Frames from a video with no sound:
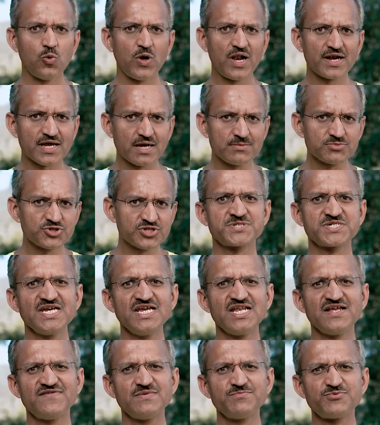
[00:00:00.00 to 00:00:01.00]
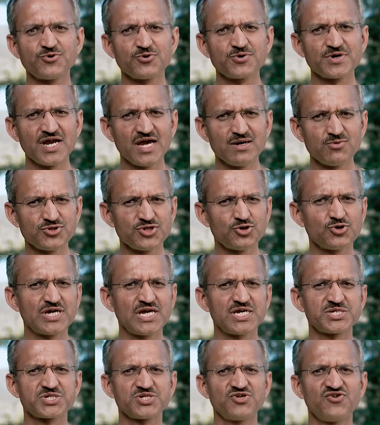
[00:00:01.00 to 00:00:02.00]
Welcome to C11 program on the
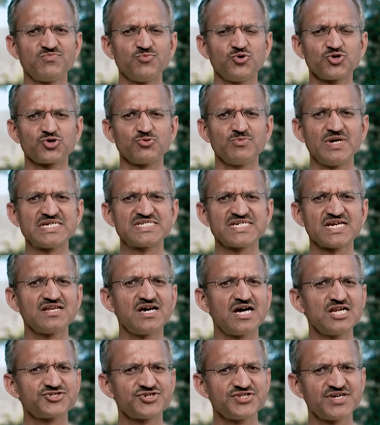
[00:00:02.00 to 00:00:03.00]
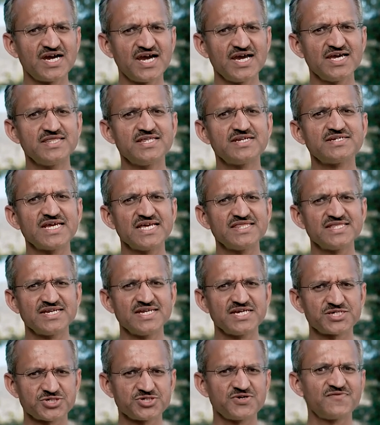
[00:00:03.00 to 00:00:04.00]
occasion of MotoMazing La Ultra the High, the 10th
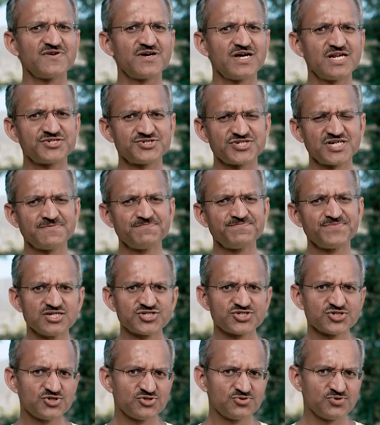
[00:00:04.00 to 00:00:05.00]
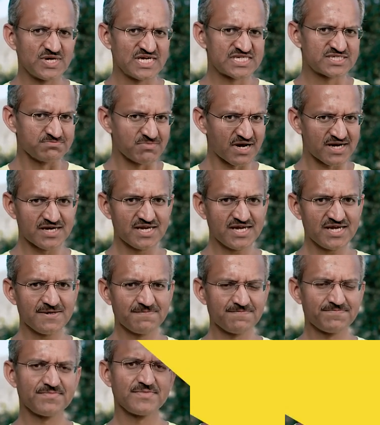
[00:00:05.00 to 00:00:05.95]
edition of La Ultra. So it's Monday.